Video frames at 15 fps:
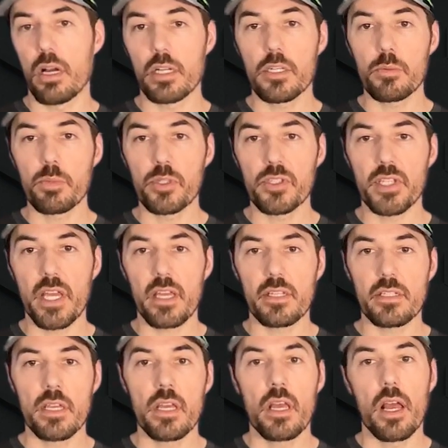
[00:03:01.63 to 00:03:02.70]

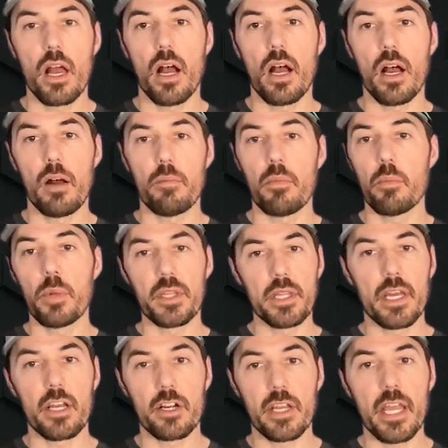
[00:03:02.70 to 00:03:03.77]
100%, but
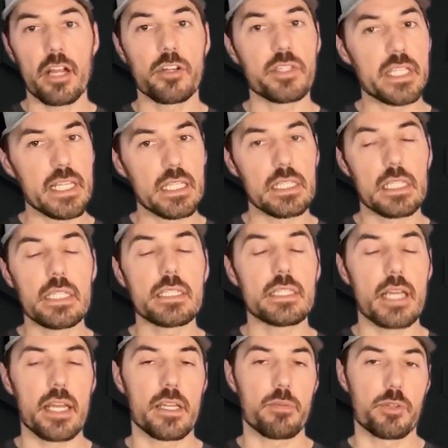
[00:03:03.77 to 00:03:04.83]
they are guaranteed at least
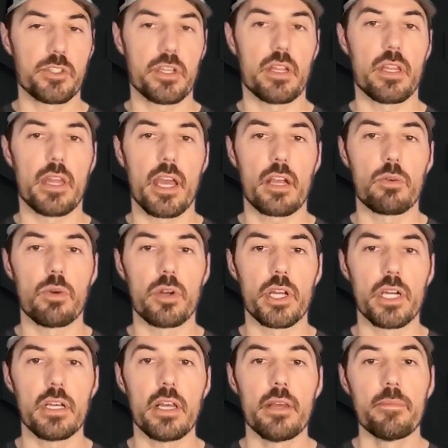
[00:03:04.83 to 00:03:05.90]
90% of that
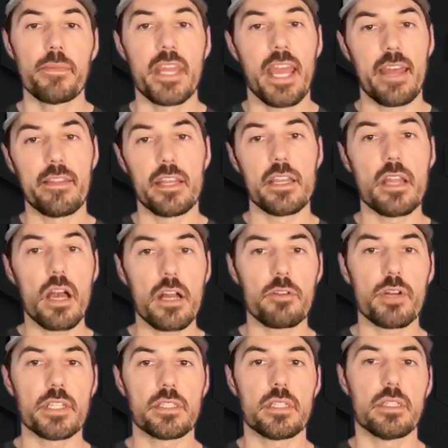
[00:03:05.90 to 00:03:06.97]
quota. And then
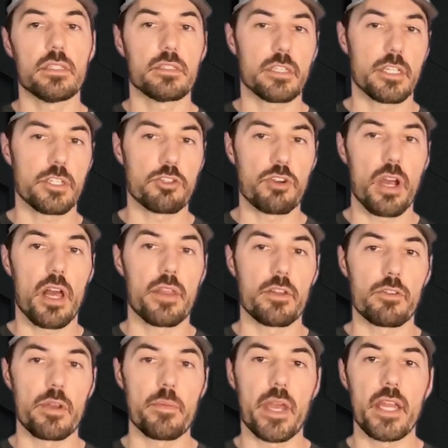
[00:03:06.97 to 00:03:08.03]
non-residents can draw the
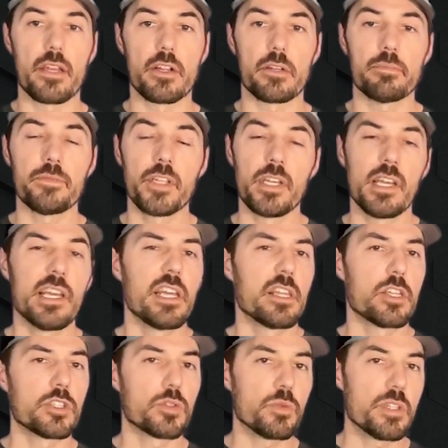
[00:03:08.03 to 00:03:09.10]
remainder.
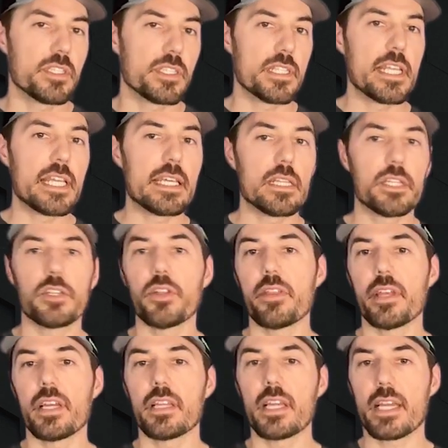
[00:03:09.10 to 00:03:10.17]
There's one sneaky little
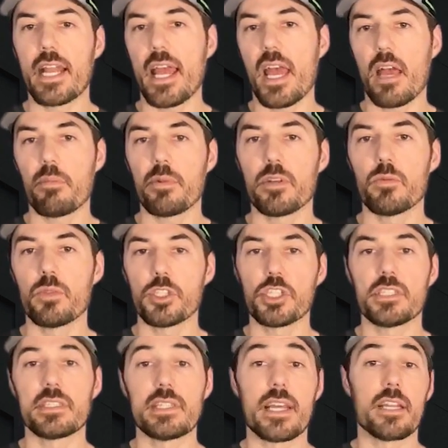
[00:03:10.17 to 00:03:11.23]
thing that can happen, which
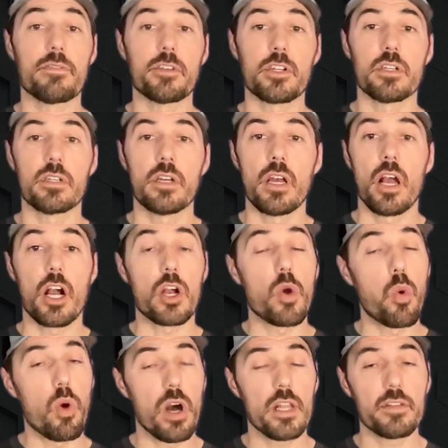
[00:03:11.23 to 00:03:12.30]
is that if you're a
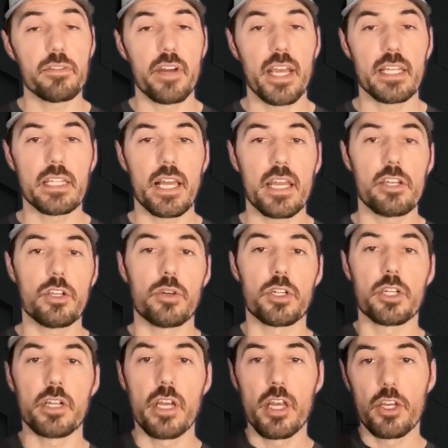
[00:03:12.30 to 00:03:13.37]
qualifying
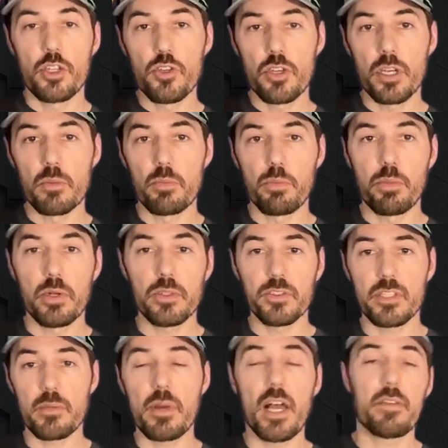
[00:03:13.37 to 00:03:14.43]
landowner, you could pull
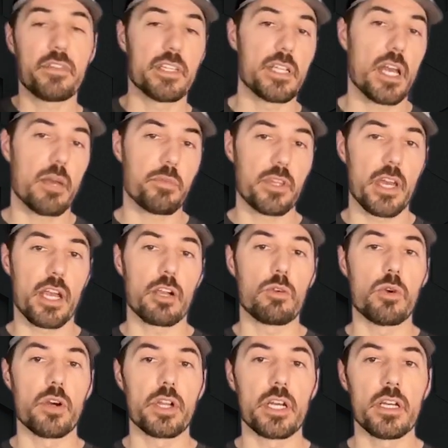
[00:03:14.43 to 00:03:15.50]
some off the top of that
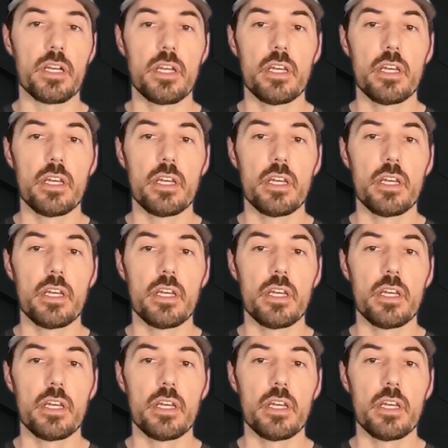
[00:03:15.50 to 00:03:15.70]
quota.